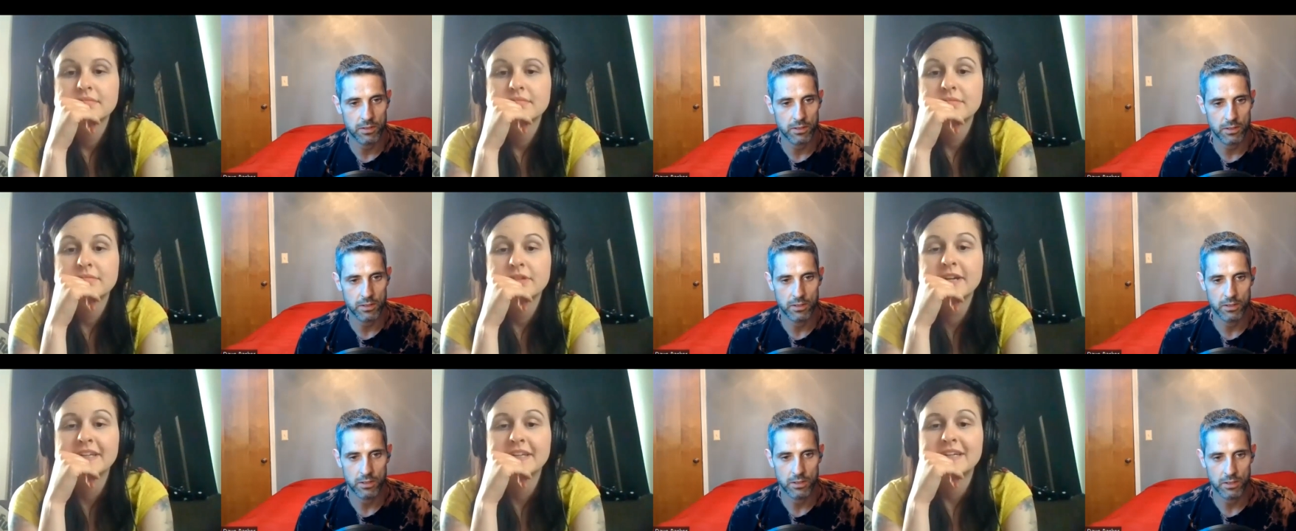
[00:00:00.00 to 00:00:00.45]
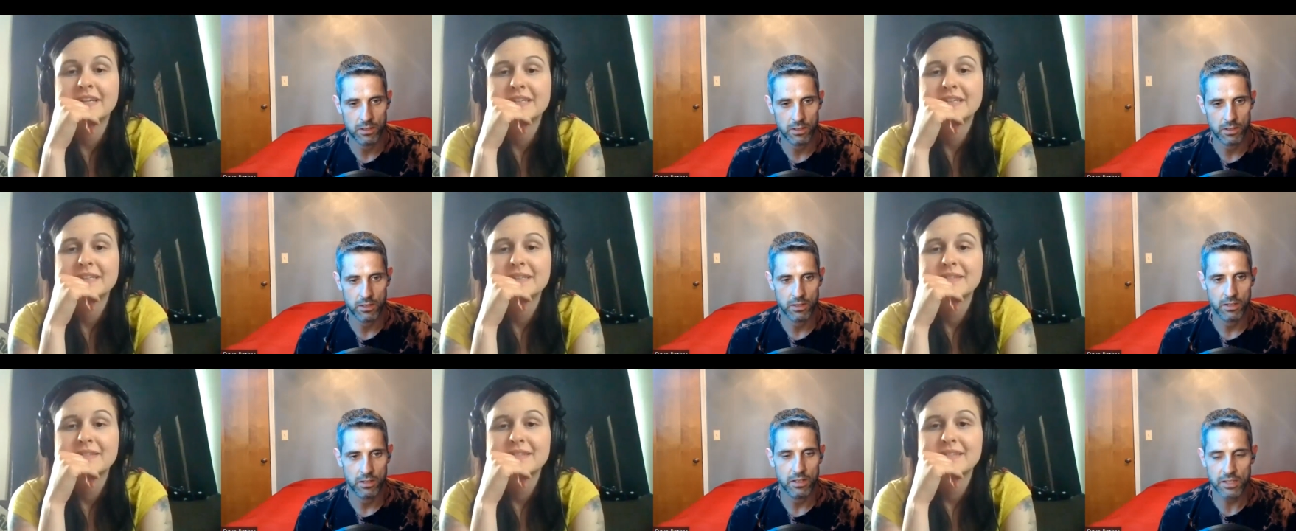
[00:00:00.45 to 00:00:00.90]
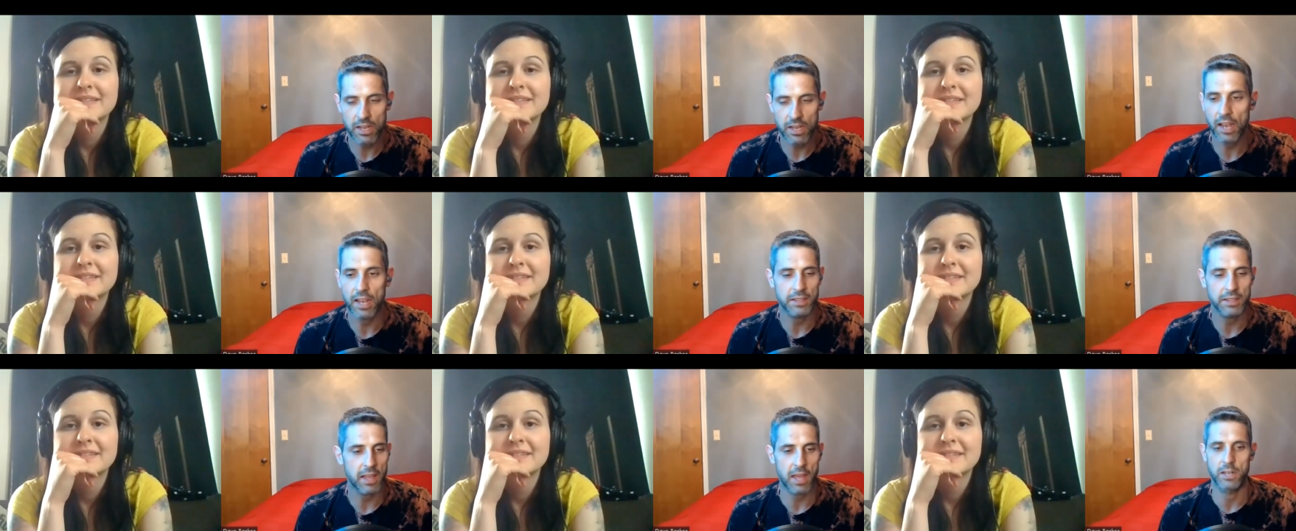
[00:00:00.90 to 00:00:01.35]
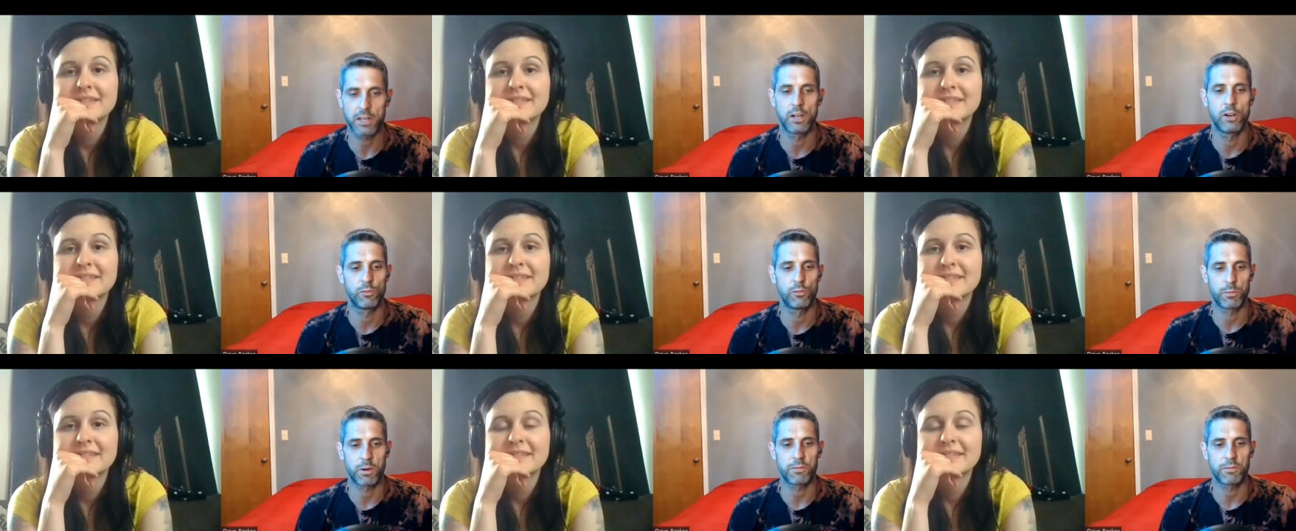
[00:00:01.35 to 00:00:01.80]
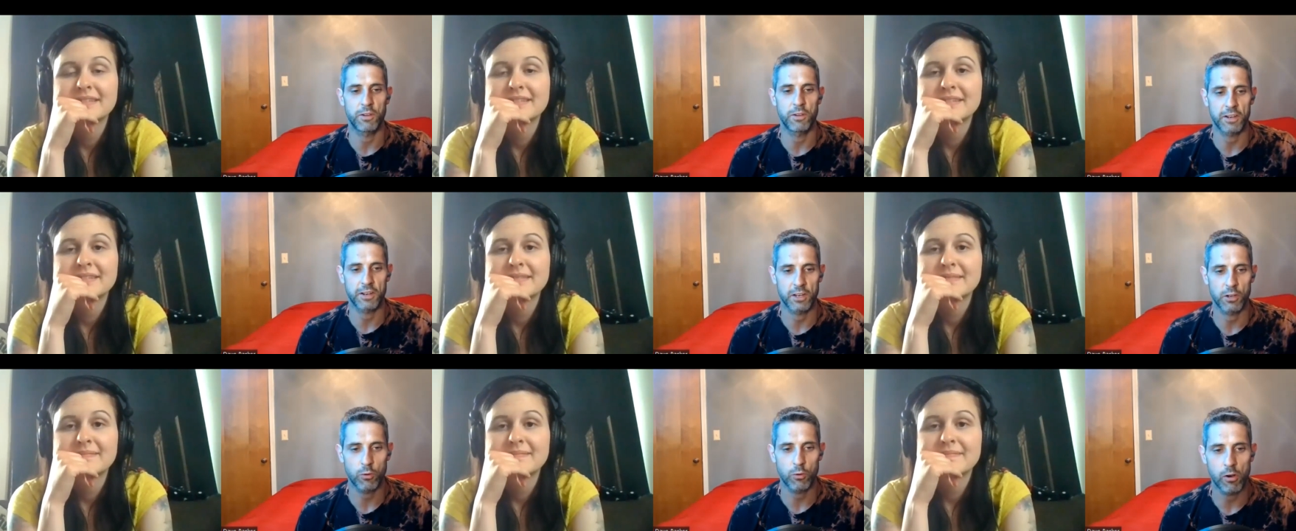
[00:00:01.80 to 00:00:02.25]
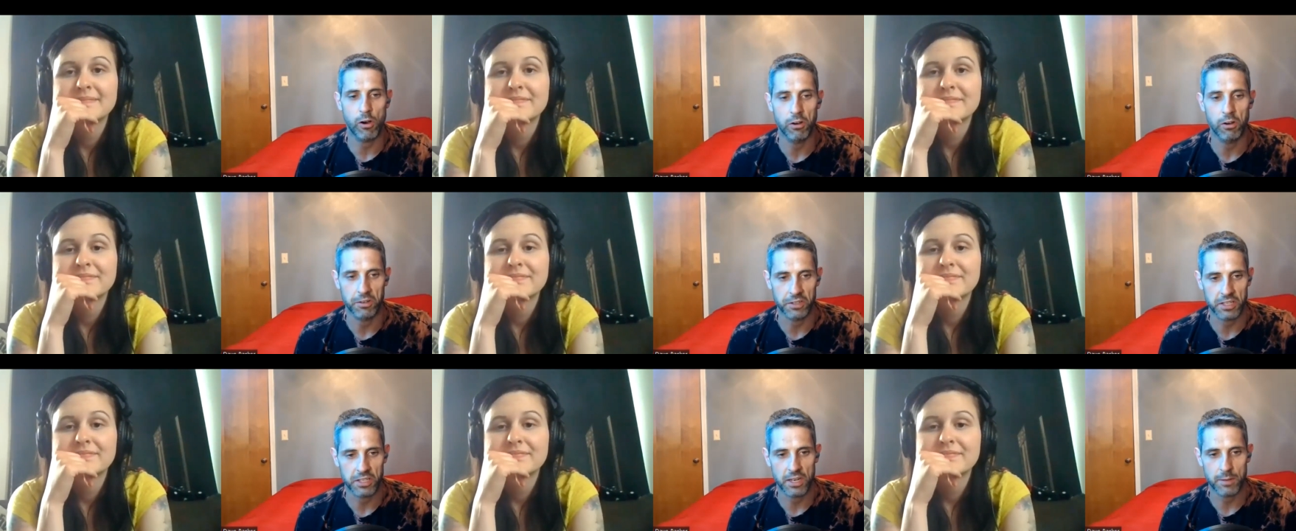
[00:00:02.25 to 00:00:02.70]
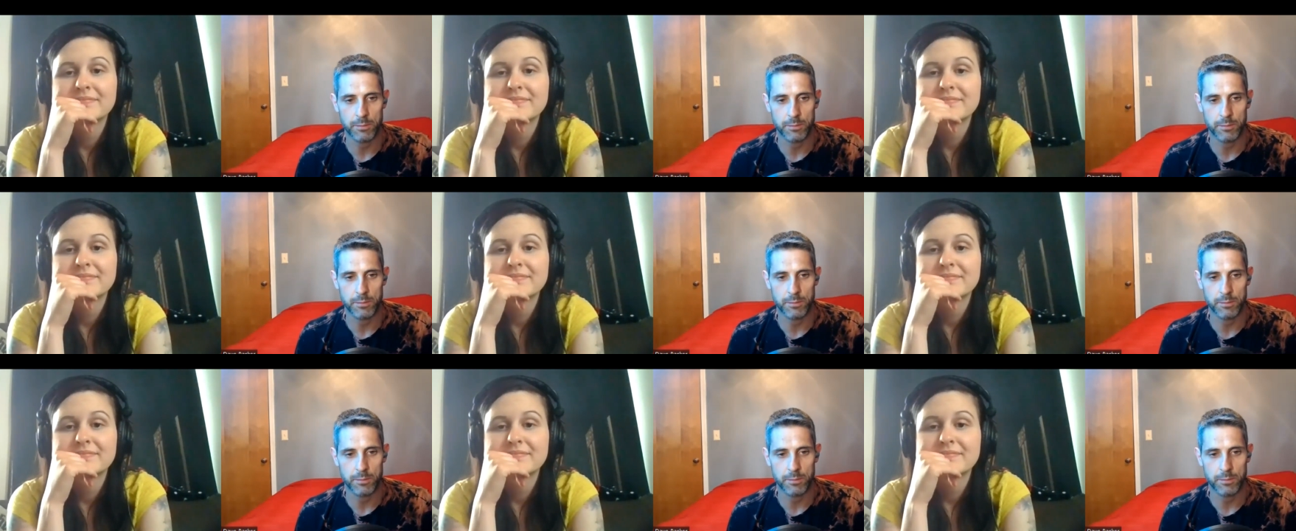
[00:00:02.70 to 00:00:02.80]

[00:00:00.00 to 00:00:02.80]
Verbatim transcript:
Speaker 1: Really? Yeah, and not all of them are fucking quality.